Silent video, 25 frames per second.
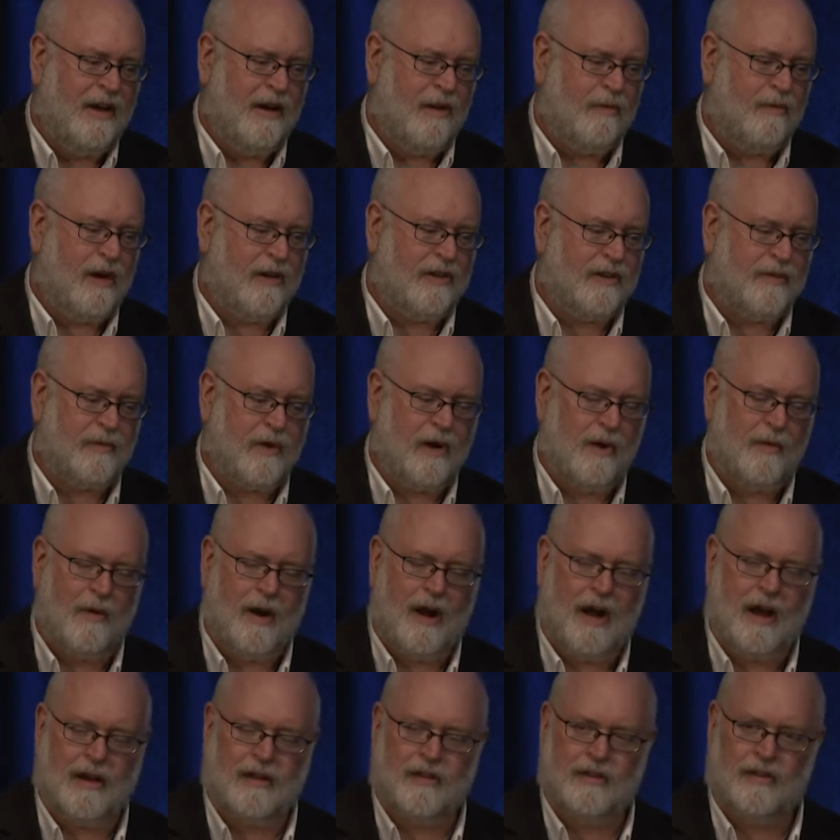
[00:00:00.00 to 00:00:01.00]
reservoir
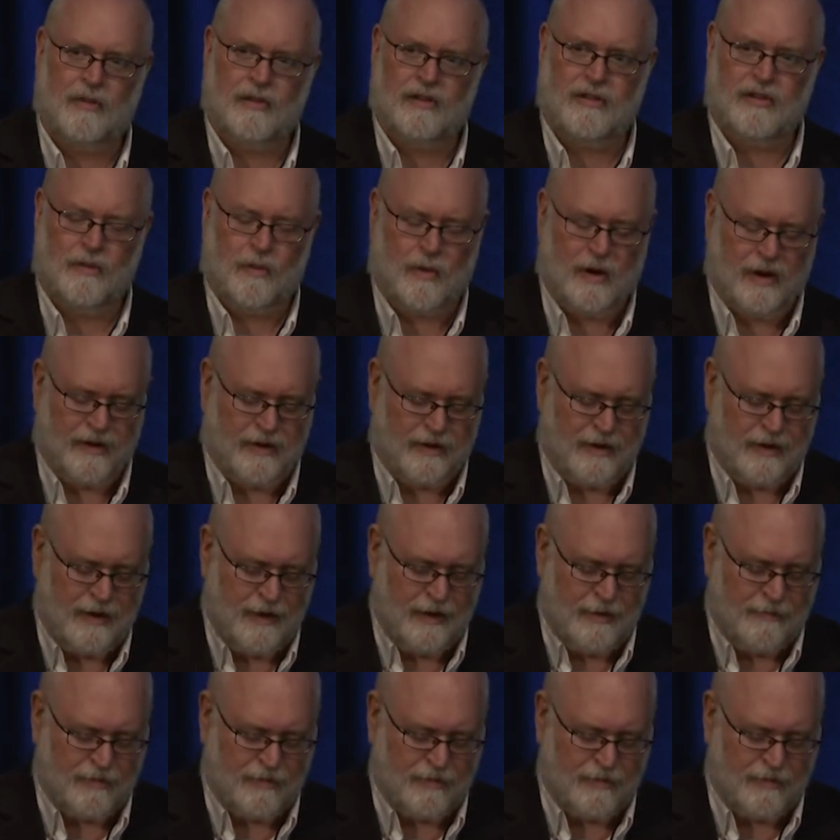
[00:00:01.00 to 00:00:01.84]
rocks, which are what